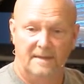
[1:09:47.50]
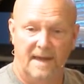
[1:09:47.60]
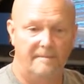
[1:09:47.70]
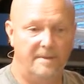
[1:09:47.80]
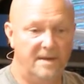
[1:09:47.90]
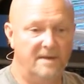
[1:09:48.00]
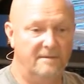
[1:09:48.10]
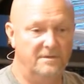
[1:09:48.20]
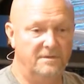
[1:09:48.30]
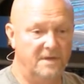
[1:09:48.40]
How many
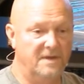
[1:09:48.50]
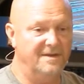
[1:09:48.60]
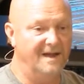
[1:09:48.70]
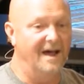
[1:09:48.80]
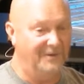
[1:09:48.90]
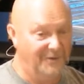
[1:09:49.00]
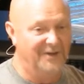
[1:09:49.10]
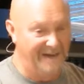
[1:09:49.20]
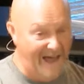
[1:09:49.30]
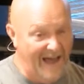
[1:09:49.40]
of you think you're not going
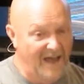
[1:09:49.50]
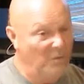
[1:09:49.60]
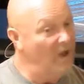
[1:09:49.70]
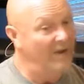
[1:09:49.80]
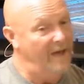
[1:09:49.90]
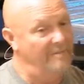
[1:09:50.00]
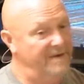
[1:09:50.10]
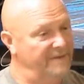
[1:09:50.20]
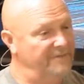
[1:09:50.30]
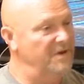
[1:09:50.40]
to die? Well, I
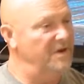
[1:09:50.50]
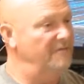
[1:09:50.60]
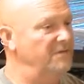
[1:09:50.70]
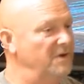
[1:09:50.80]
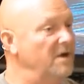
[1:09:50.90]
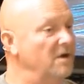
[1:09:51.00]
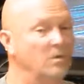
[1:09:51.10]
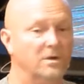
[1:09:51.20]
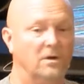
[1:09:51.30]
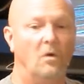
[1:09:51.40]
mean, if, you, if you're here
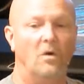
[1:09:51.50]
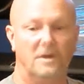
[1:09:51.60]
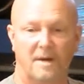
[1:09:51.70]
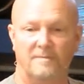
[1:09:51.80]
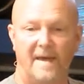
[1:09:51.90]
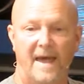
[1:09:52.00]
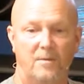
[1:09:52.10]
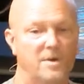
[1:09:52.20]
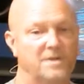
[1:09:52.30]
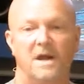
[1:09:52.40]
when the Lord comes
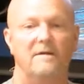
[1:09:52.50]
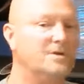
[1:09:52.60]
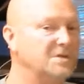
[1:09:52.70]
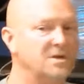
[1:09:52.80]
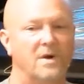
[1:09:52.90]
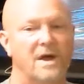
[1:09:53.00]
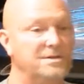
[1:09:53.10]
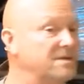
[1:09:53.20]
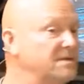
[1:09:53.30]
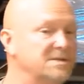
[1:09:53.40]
back, which every
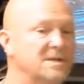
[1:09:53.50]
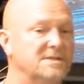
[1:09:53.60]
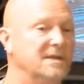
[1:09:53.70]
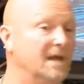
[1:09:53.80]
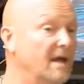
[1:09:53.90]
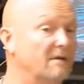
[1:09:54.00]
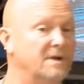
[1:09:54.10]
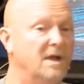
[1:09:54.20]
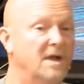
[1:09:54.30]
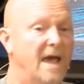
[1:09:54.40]
generation since he left
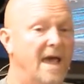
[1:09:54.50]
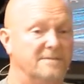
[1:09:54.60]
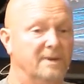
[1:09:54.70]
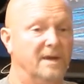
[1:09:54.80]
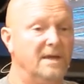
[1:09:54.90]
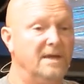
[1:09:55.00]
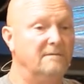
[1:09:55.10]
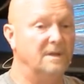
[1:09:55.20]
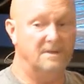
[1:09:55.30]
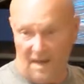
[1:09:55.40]
has
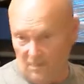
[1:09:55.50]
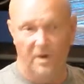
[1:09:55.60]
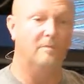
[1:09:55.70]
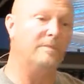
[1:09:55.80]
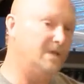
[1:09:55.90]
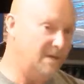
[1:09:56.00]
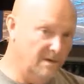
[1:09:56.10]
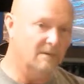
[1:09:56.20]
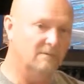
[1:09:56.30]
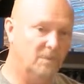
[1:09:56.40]
believed that they will be
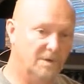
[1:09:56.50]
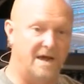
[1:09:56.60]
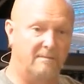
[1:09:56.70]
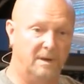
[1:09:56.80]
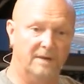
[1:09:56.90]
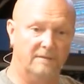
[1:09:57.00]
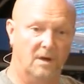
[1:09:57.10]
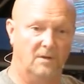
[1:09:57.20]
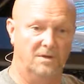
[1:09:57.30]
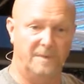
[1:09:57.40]
here, which I believe the
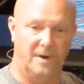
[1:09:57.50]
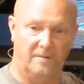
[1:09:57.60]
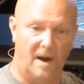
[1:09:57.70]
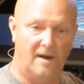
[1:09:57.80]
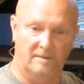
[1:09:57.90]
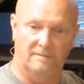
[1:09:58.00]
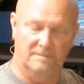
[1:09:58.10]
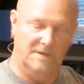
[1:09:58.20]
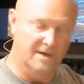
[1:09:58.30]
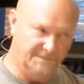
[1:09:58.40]
Holy Spirit probably
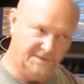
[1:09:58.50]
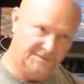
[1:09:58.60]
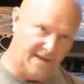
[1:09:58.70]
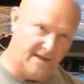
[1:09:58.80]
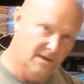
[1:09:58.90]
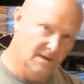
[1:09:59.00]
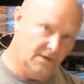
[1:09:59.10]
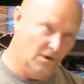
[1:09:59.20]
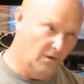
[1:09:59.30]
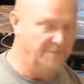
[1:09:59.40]
gives us that
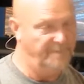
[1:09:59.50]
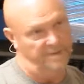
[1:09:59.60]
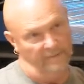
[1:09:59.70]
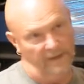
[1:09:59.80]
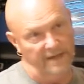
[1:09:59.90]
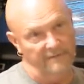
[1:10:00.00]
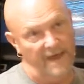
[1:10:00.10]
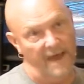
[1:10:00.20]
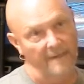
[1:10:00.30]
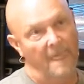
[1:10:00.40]
encouragement to believe
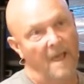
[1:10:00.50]
that.